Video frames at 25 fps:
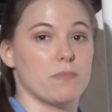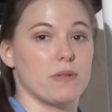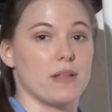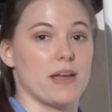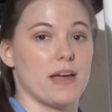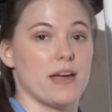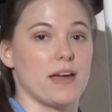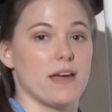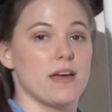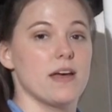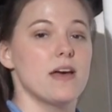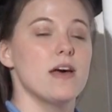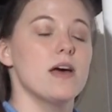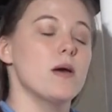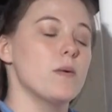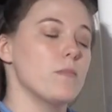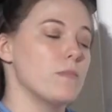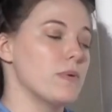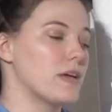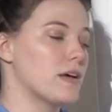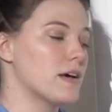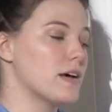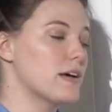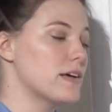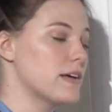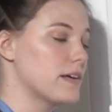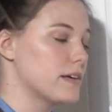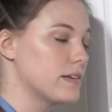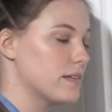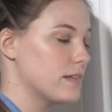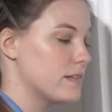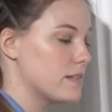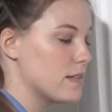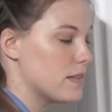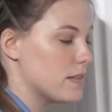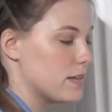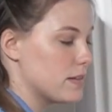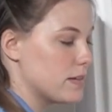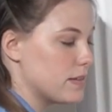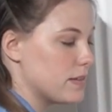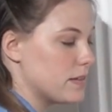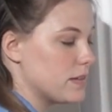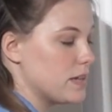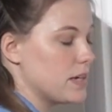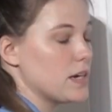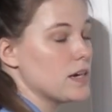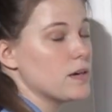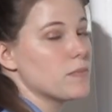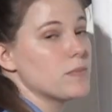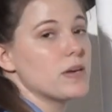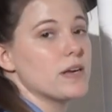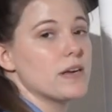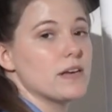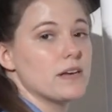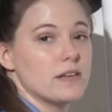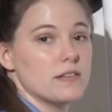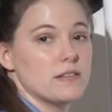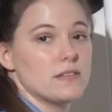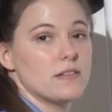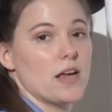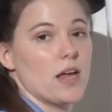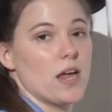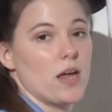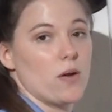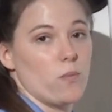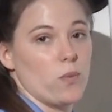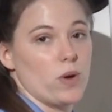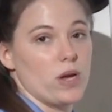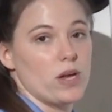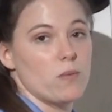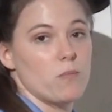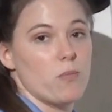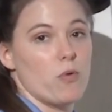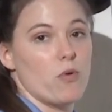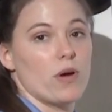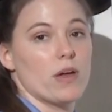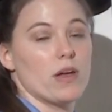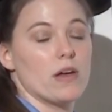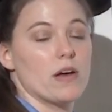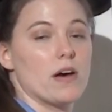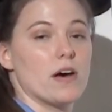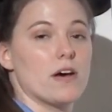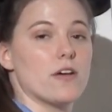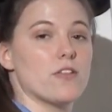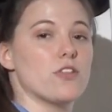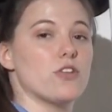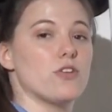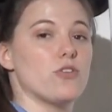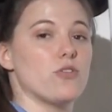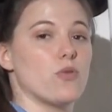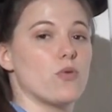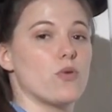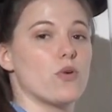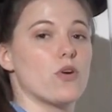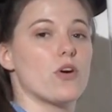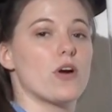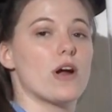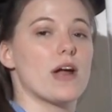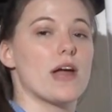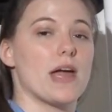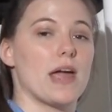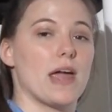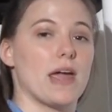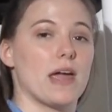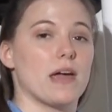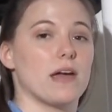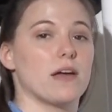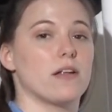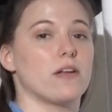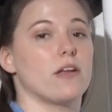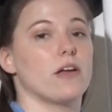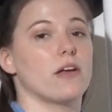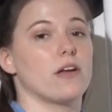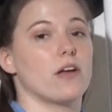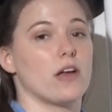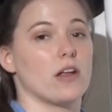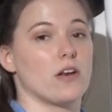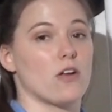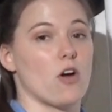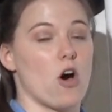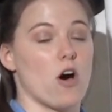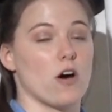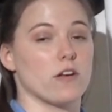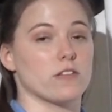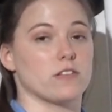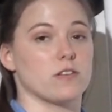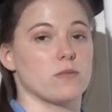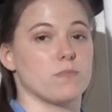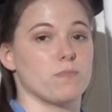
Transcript: plate because the seam is a weak point of the door and can cause a